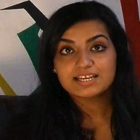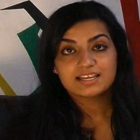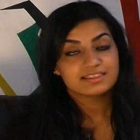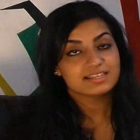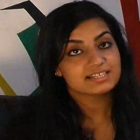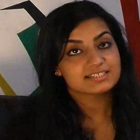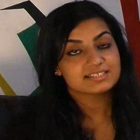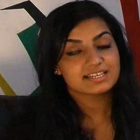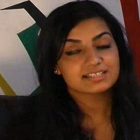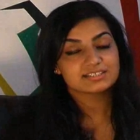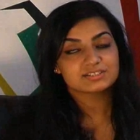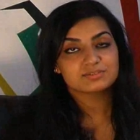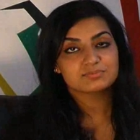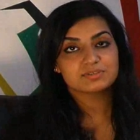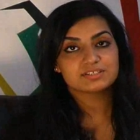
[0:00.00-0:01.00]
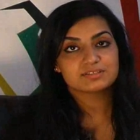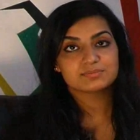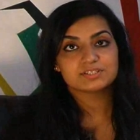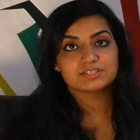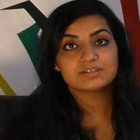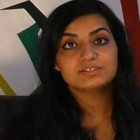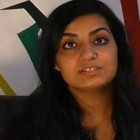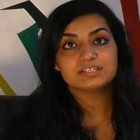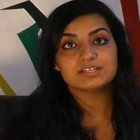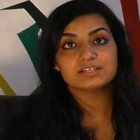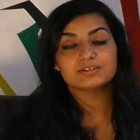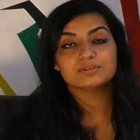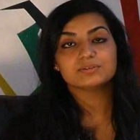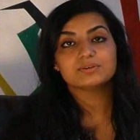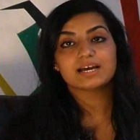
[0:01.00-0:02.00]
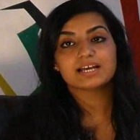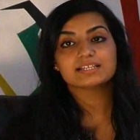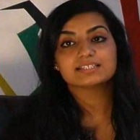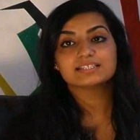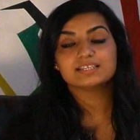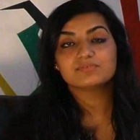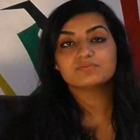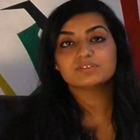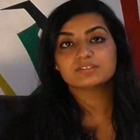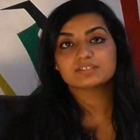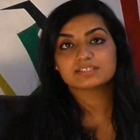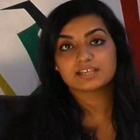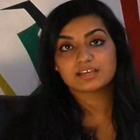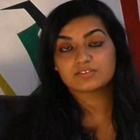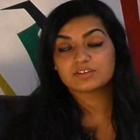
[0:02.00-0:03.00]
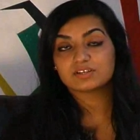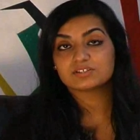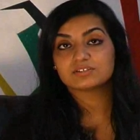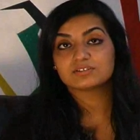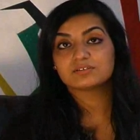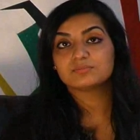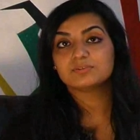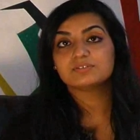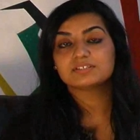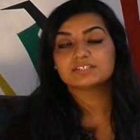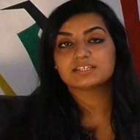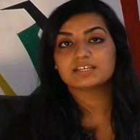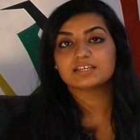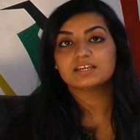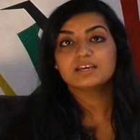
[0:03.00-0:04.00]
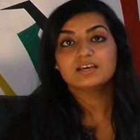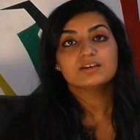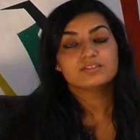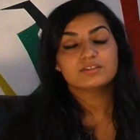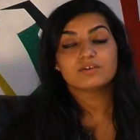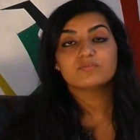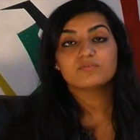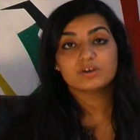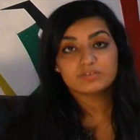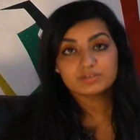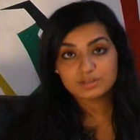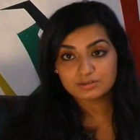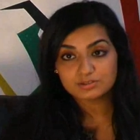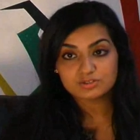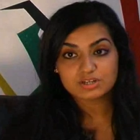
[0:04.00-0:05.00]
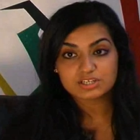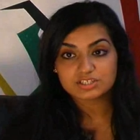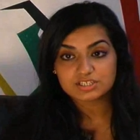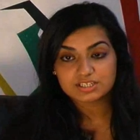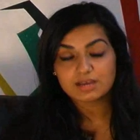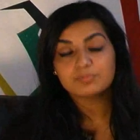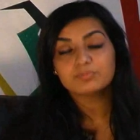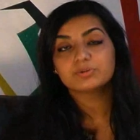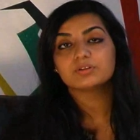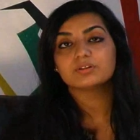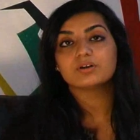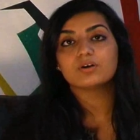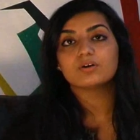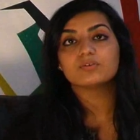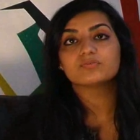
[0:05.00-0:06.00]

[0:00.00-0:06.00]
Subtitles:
And that's thanks to Mr Majothi, who has given the South Asian community their very own treasure temple